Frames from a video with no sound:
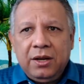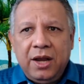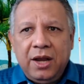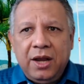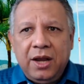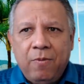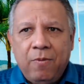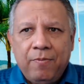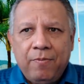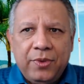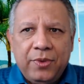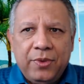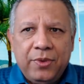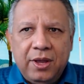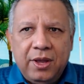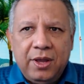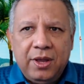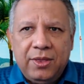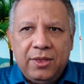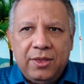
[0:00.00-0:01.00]
Now,
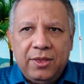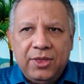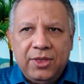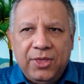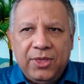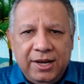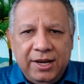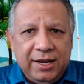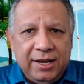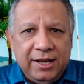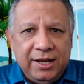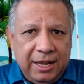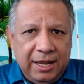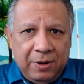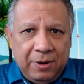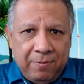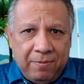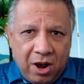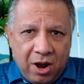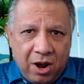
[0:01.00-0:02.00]
the thing to
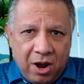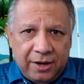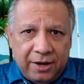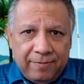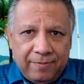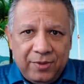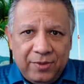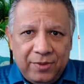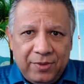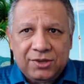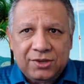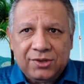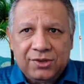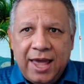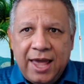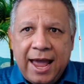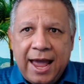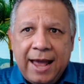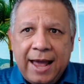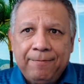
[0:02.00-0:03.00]
keep in mind
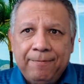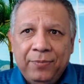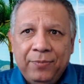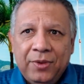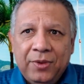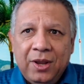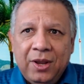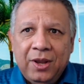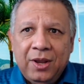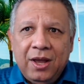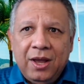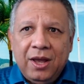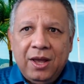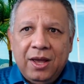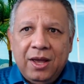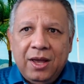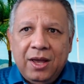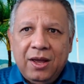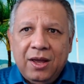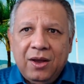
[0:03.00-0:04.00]
is that
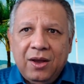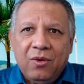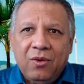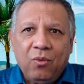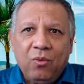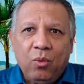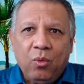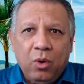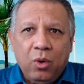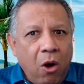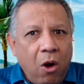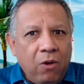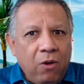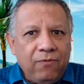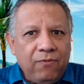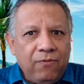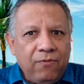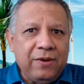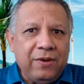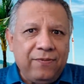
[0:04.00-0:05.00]
we're
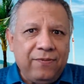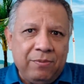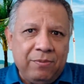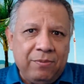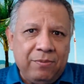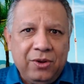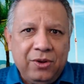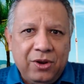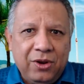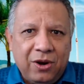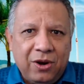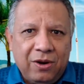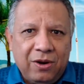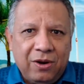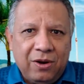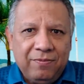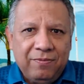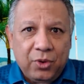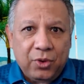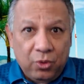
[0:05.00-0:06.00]
all very
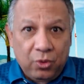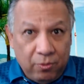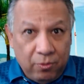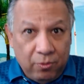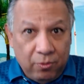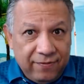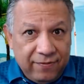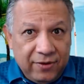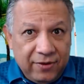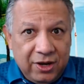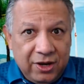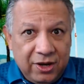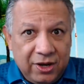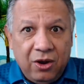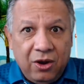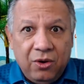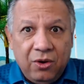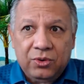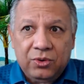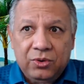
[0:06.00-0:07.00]
familiar through my
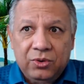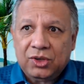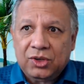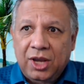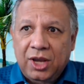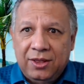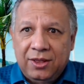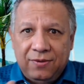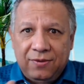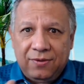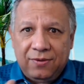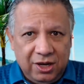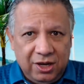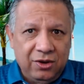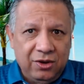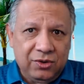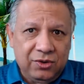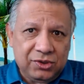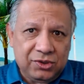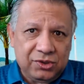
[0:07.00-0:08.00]
videos and the
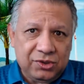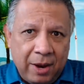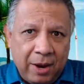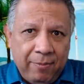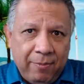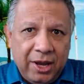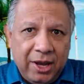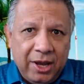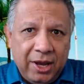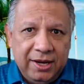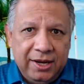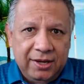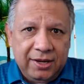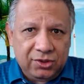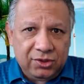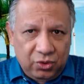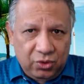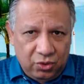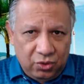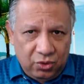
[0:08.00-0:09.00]
videos of my
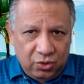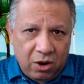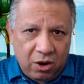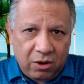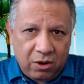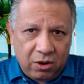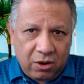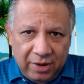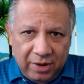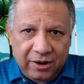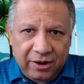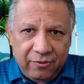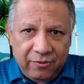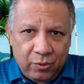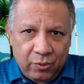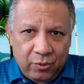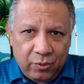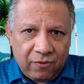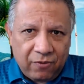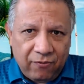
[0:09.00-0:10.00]
buddies who are, many
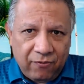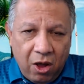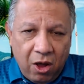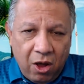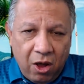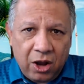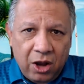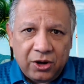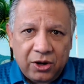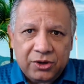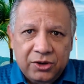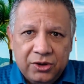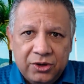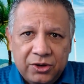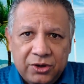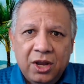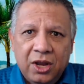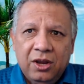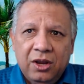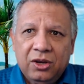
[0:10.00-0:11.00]
of which are
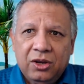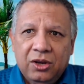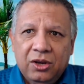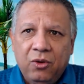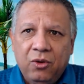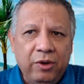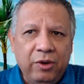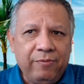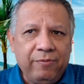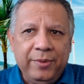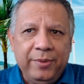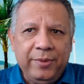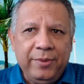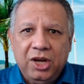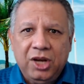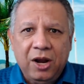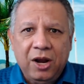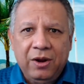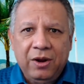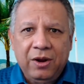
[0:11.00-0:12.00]
vloggers. You know, we've been
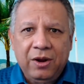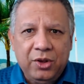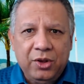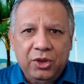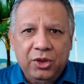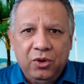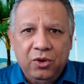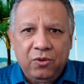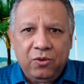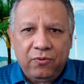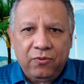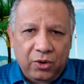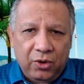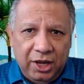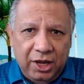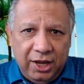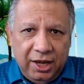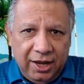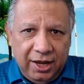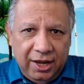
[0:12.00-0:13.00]
sharing with you
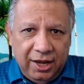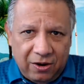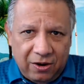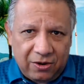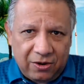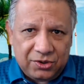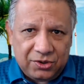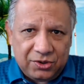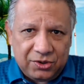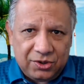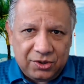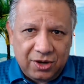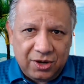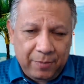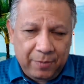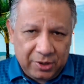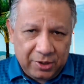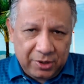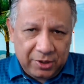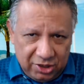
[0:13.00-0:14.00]
for years
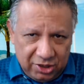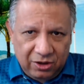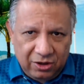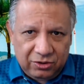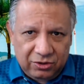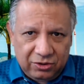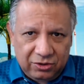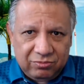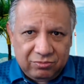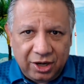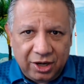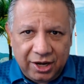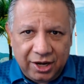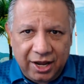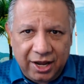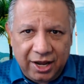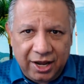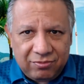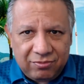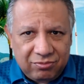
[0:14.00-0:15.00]
up until,
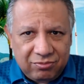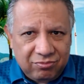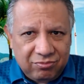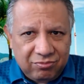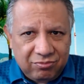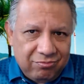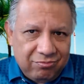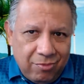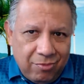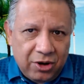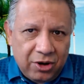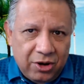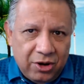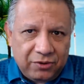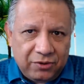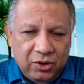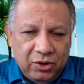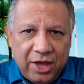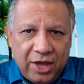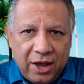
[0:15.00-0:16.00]
again,
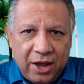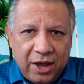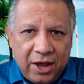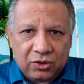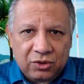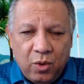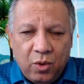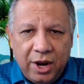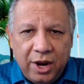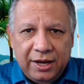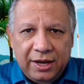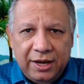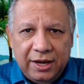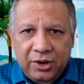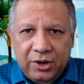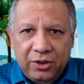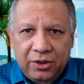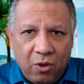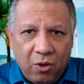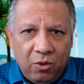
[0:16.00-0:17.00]
March of two thousand twenty,
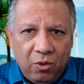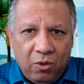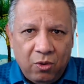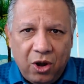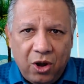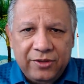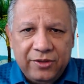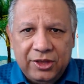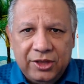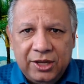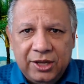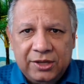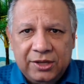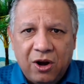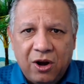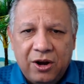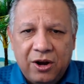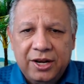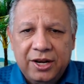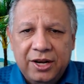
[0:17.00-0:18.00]
when the whole COVID thing
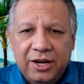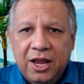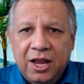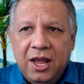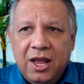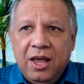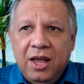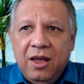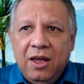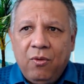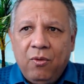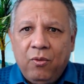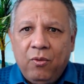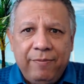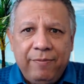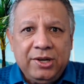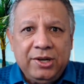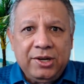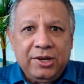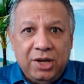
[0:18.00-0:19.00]
started.
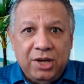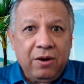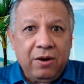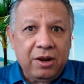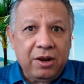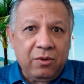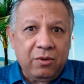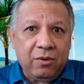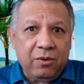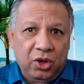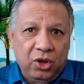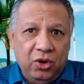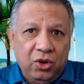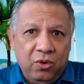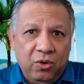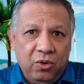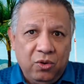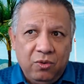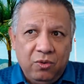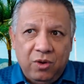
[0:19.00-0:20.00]
We've been sharing with
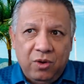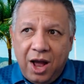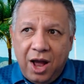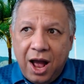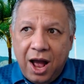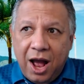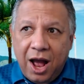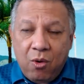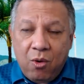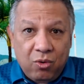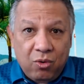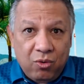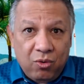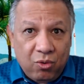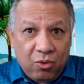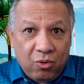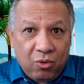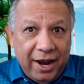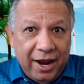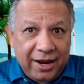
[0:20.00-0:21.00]
you how
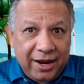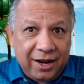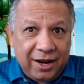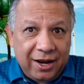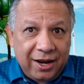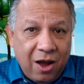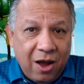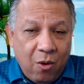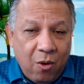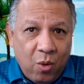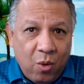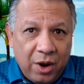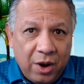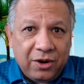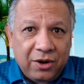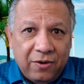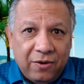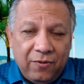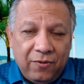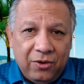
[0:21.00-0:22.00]
great and how
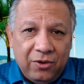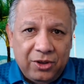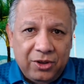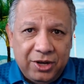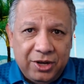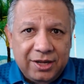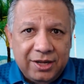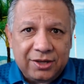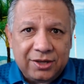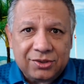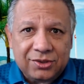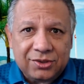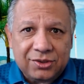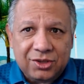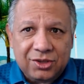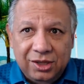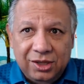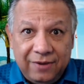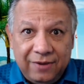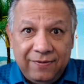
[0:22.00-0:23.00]
wonderful it is
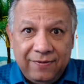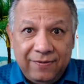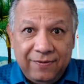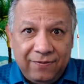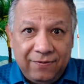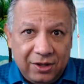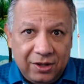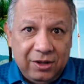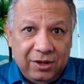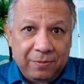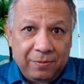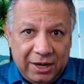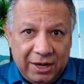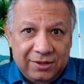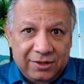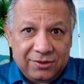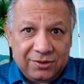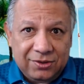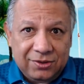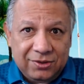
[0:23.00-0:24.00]
to live in the
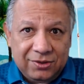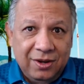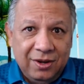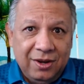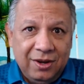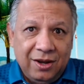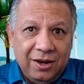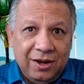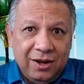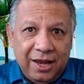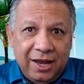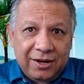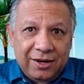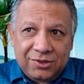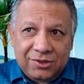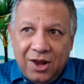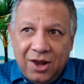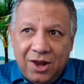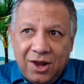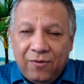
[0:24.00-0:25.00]
Philippines. Again,
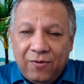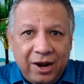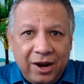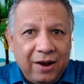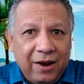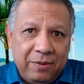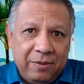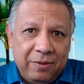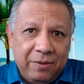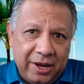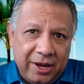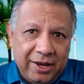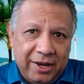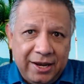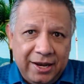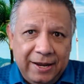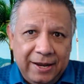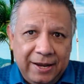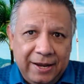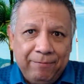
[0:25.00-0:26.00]
it's not for
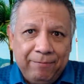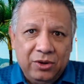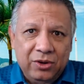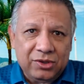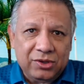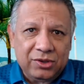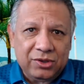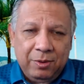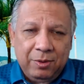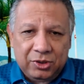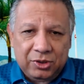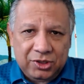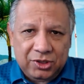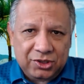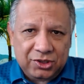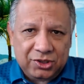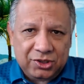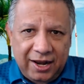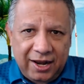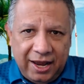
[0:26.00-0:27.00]
everybody. You know, some people
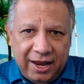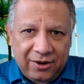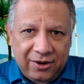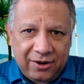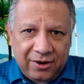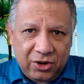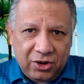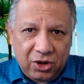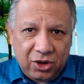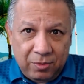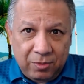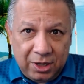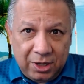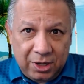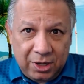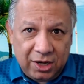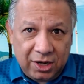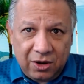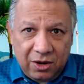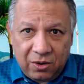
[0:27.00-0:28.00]
just can't handle the
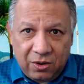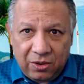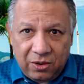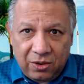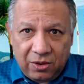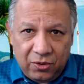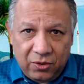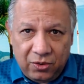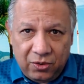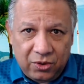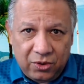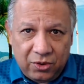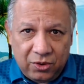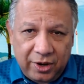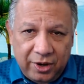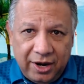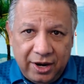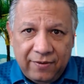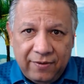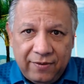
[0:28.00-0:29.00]
humidity or the food
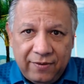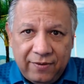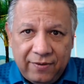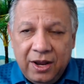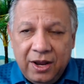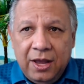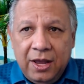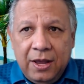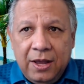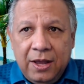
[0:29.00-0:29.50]
or whatever.